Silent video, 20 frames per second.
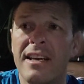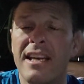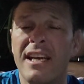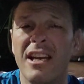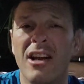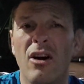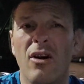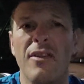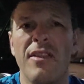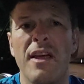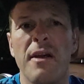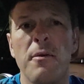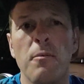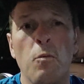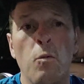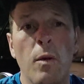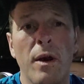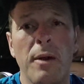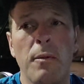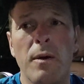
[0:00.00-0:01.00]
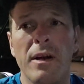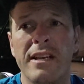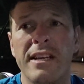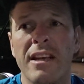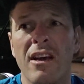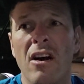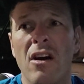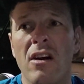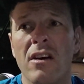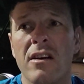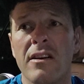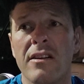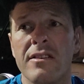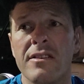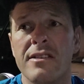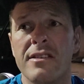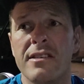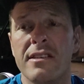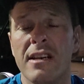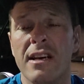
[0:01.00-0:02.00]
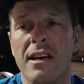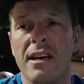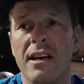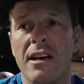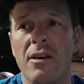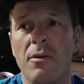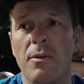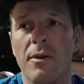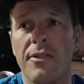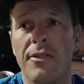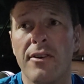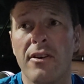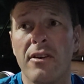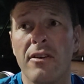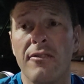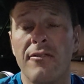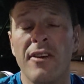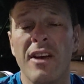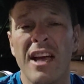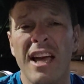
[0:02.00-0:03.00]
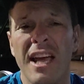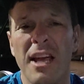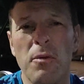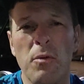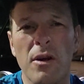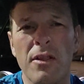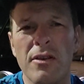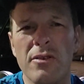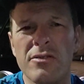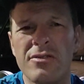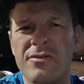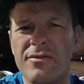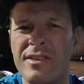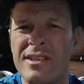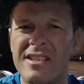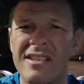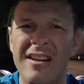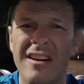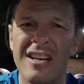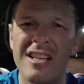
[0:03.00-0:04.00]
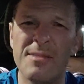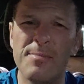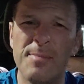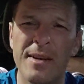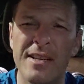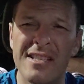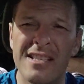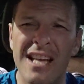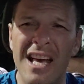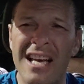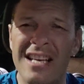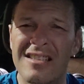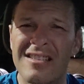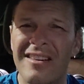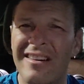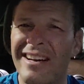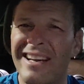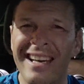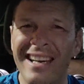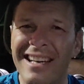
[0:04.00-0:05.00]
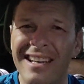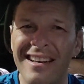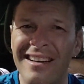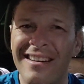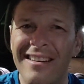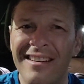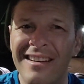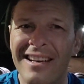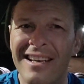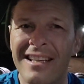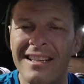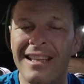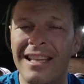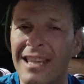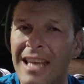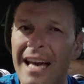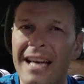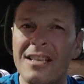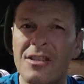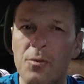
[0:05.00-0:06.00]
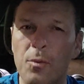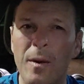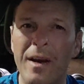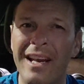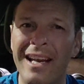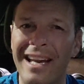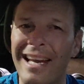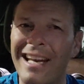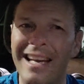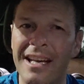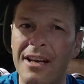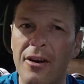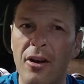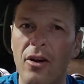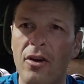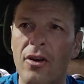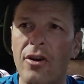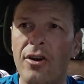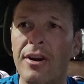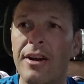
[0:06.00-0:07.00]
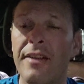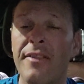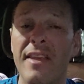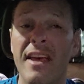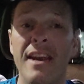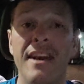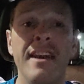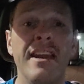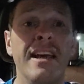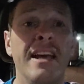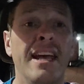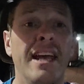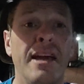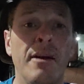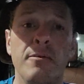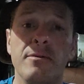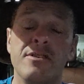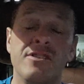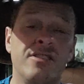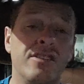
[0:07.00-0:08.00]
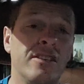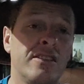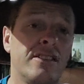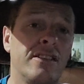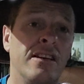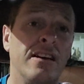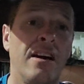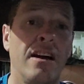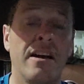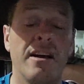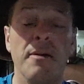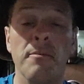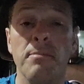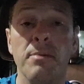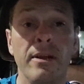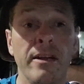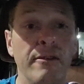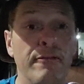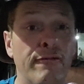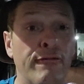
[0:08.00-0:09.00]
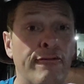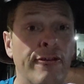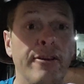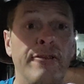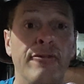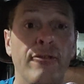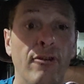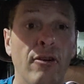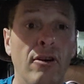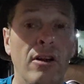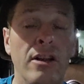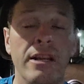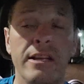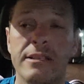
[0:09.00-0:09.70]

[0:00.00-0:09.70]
You know, and then when he went to Yonkers with Irv, he won those three starts, but his last start, he didn't. The last win, he didn't look good, and then it was just a complete free-for-all.